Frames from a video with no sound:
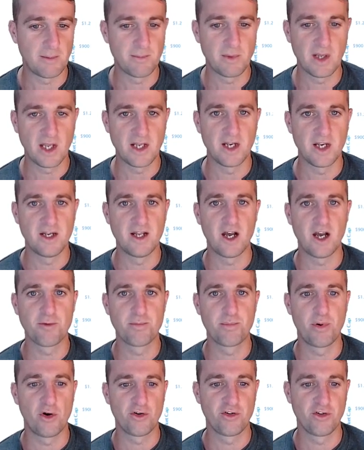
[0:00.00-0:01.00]
I'm getting a nice
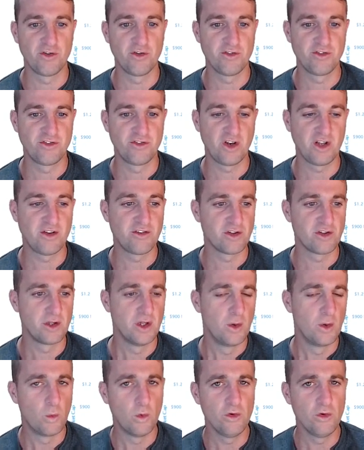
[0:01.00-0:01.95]
portion of GZIL.